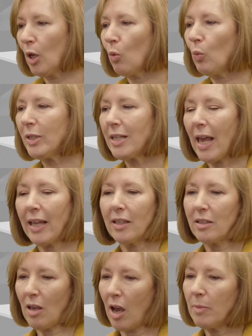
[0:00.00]
We take the
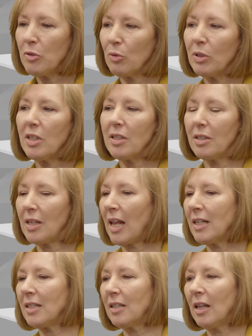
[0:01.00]
time to
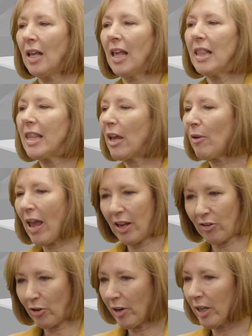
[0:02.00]
understand their
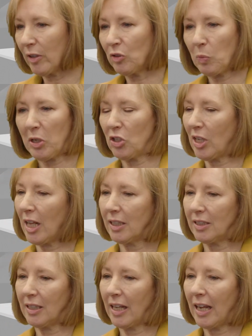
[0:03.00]
area of
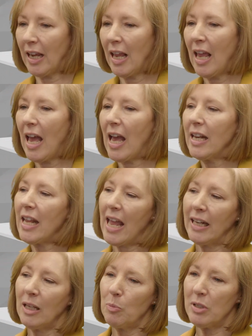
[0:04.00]
speciality and
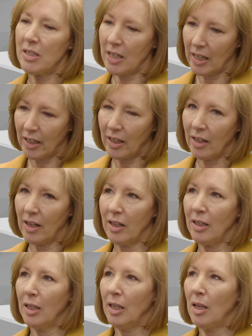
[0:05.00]
any particular
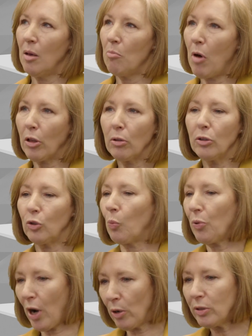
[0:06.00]
models or
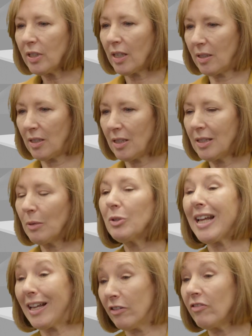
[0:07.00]
processes that would
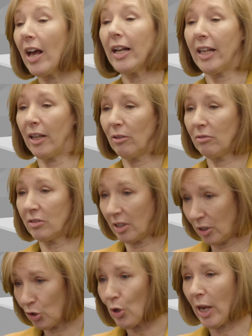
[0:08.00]
add value to
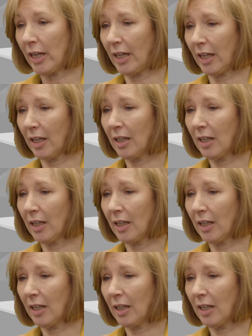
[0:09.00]
the training.